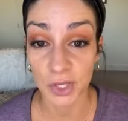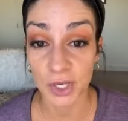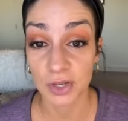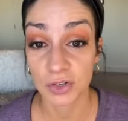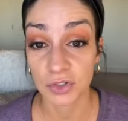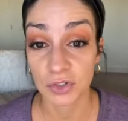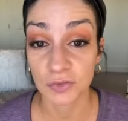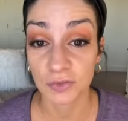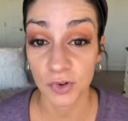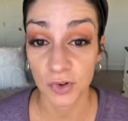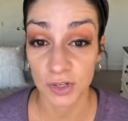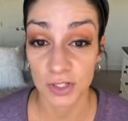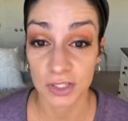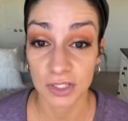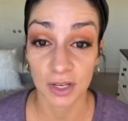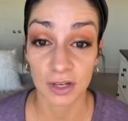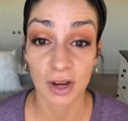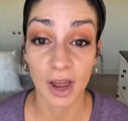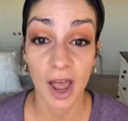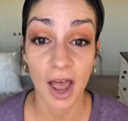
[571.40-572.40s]
makes you
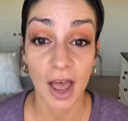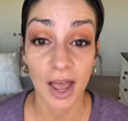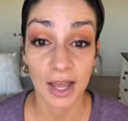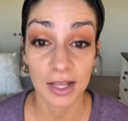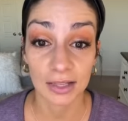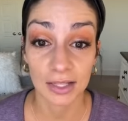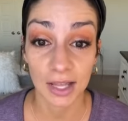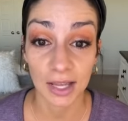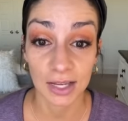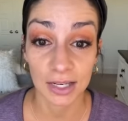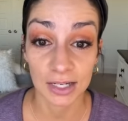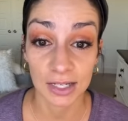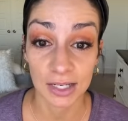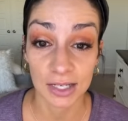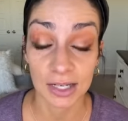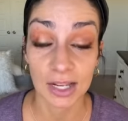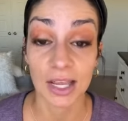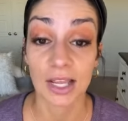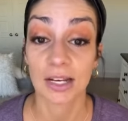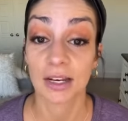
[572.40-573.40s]
look three-dimensional
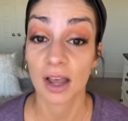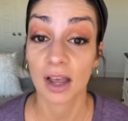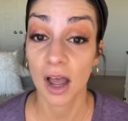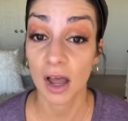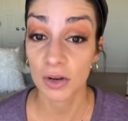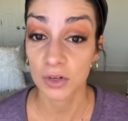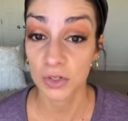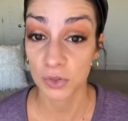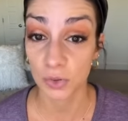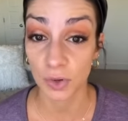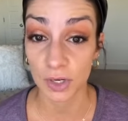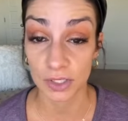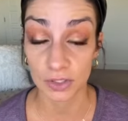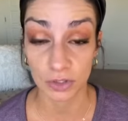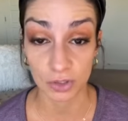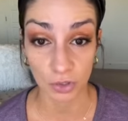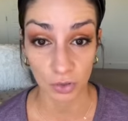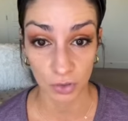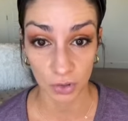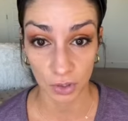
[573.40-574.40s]
because you focus on
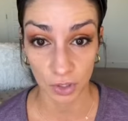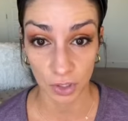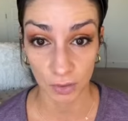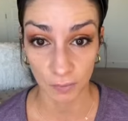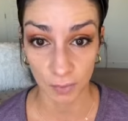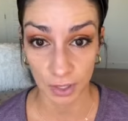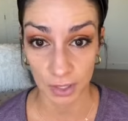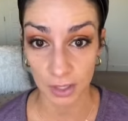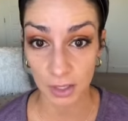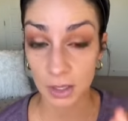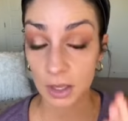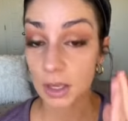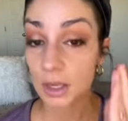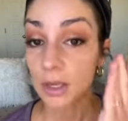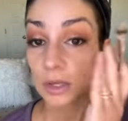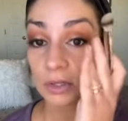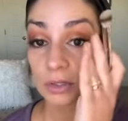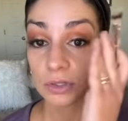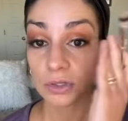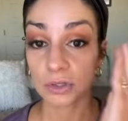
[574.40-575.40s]
highlighting and
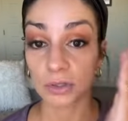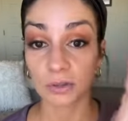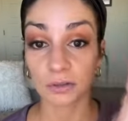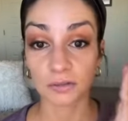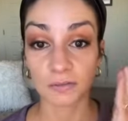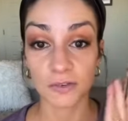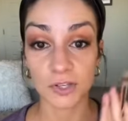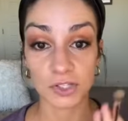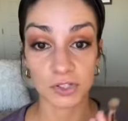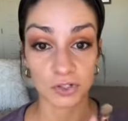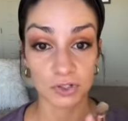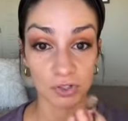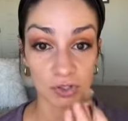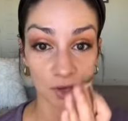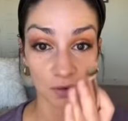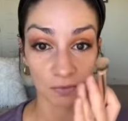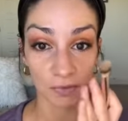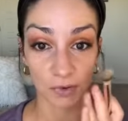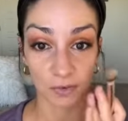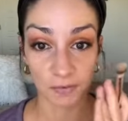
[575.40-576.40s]
contouring. So you're
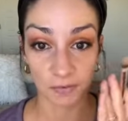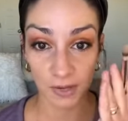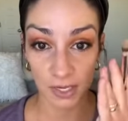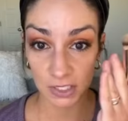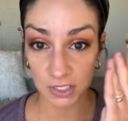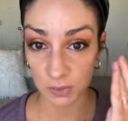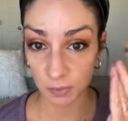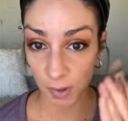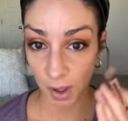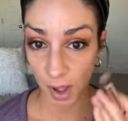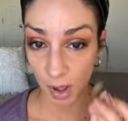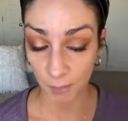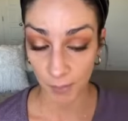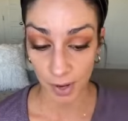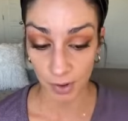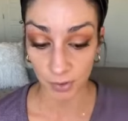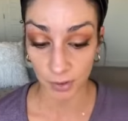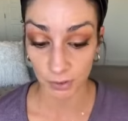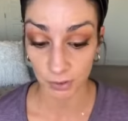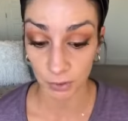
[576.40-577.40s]
gonna make
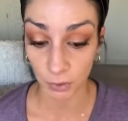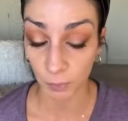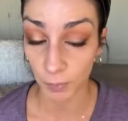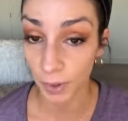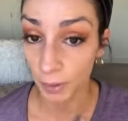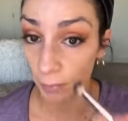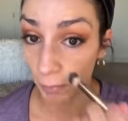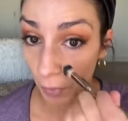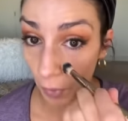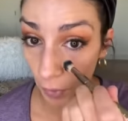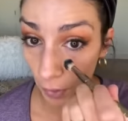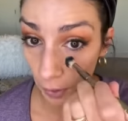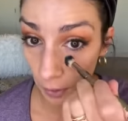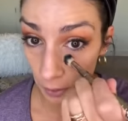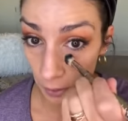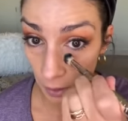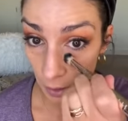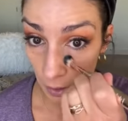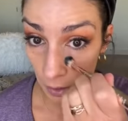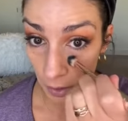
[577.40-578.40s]
certain features of your
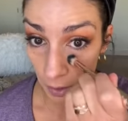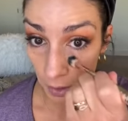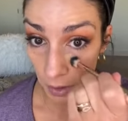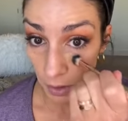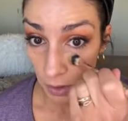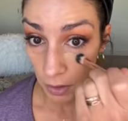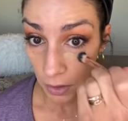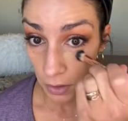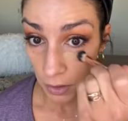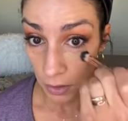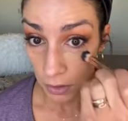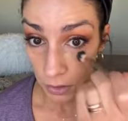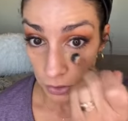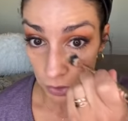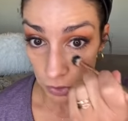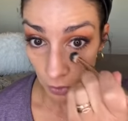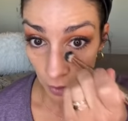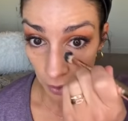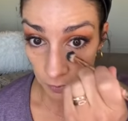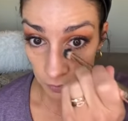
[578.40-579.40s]
face pop out a
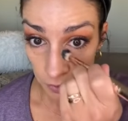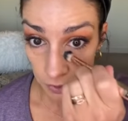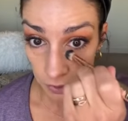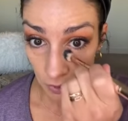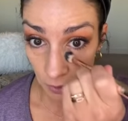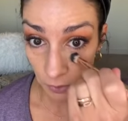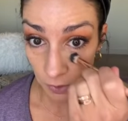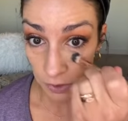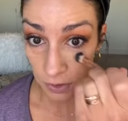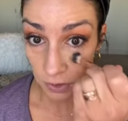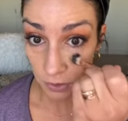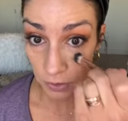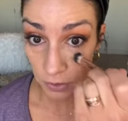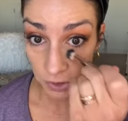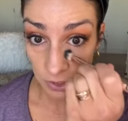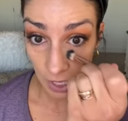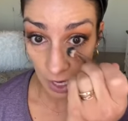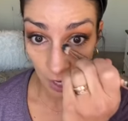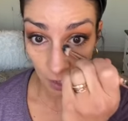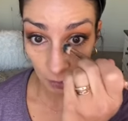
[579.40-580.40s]
little bit more.
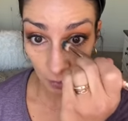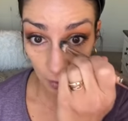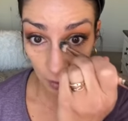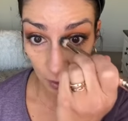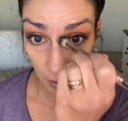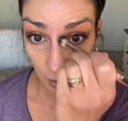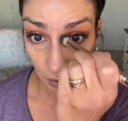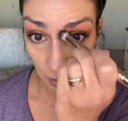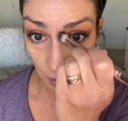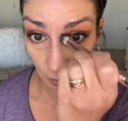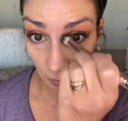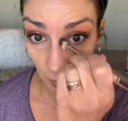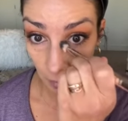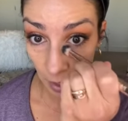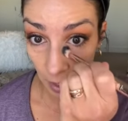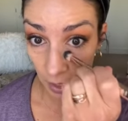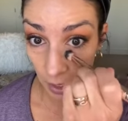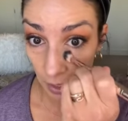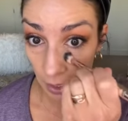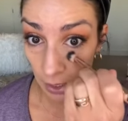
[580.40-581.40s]
So I'm
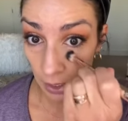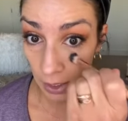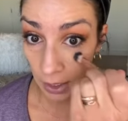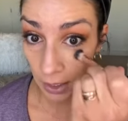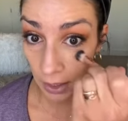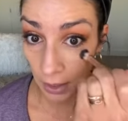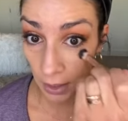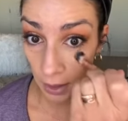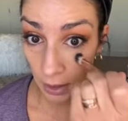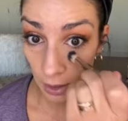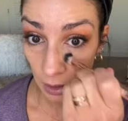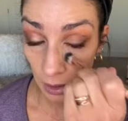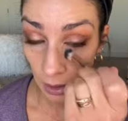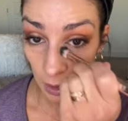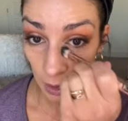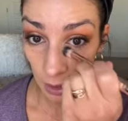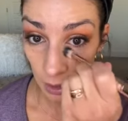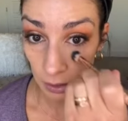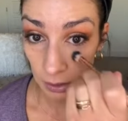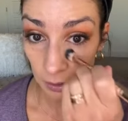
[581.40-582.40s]
just going to
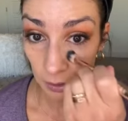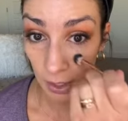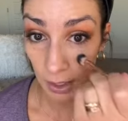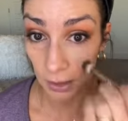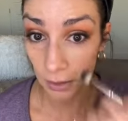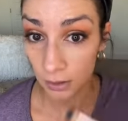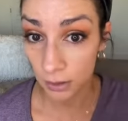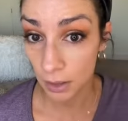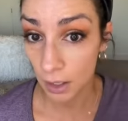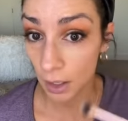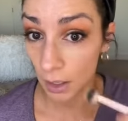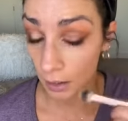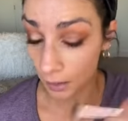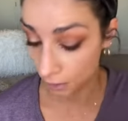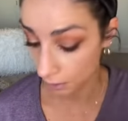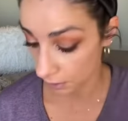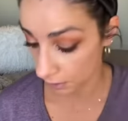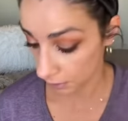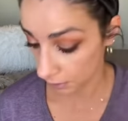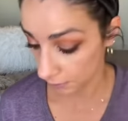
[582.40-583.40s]
dab on
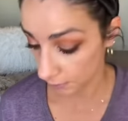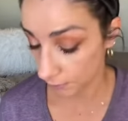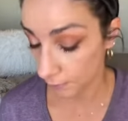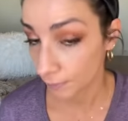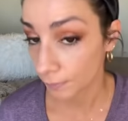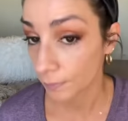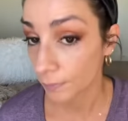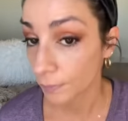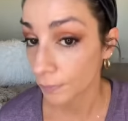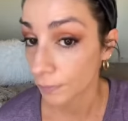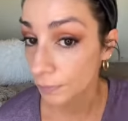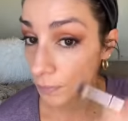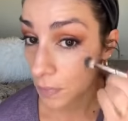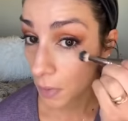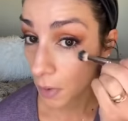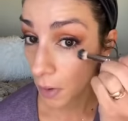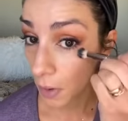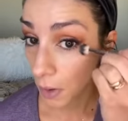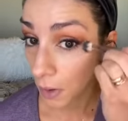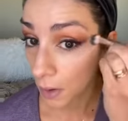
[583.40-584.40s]
my
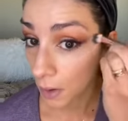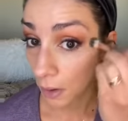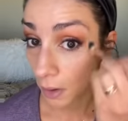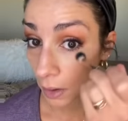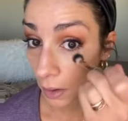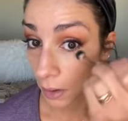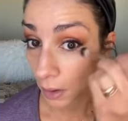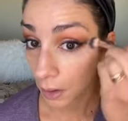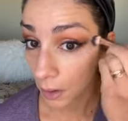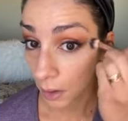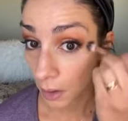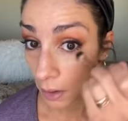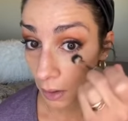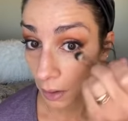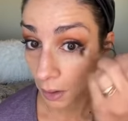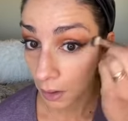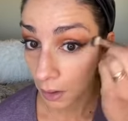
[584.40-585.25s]
lighter color